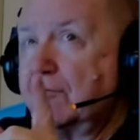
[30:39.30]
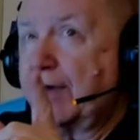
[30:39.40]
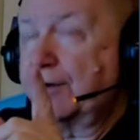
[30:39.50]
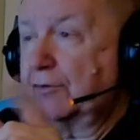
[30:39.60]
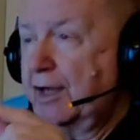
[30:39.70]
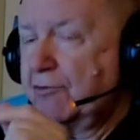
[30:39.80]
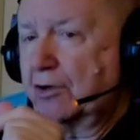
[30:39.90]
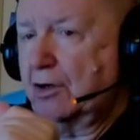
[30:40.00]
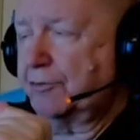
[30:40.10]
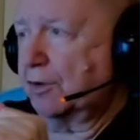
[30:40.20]
don't have it
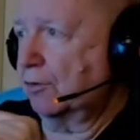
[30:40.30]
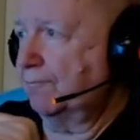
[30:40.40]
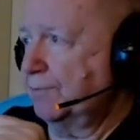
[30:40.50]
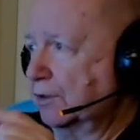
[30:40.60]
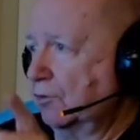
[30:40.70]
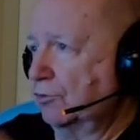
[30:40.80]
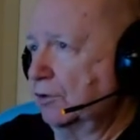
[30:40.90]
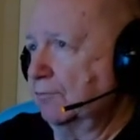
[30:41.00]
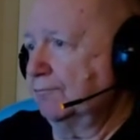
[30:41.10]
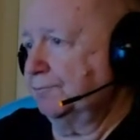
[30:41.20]
on though because it,
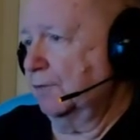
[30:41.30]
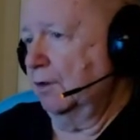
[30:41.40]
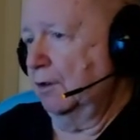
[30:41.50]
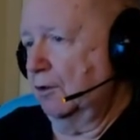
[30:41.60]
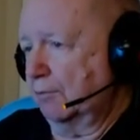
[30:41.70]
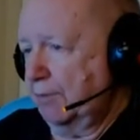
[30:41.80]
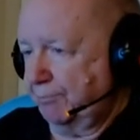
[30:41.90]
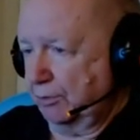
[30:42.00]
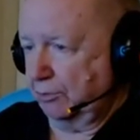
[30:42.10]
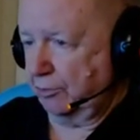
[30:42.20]
let me
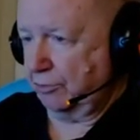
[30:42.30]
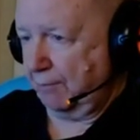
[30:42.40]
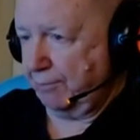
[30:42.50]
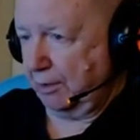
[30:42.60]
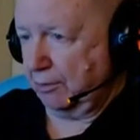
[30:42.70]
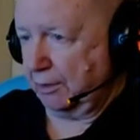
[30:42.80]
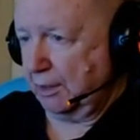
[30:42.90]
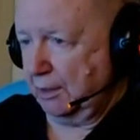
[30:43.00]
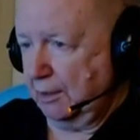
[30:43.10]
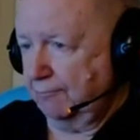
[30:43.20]
pull this up here again.